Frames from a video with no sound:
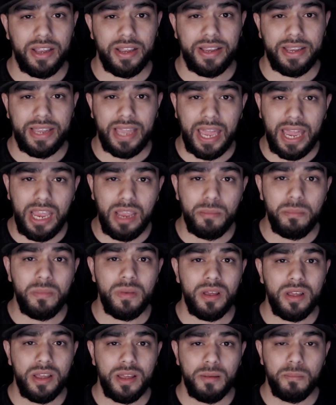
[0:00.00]
game
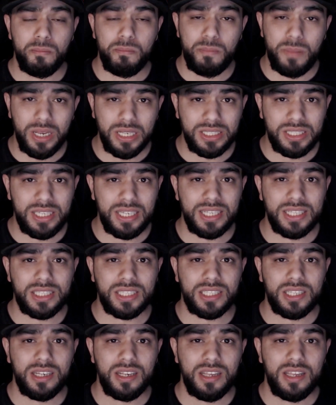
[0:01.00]

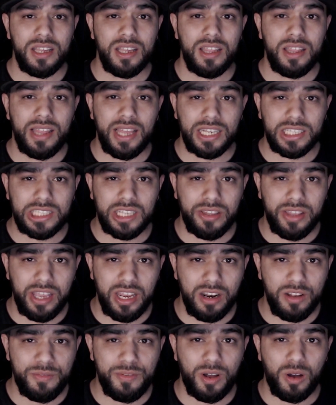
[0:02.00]
business. That's how the
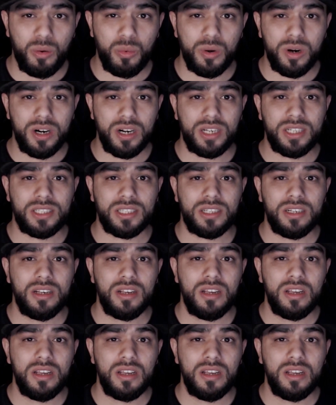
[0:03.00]
NFL works.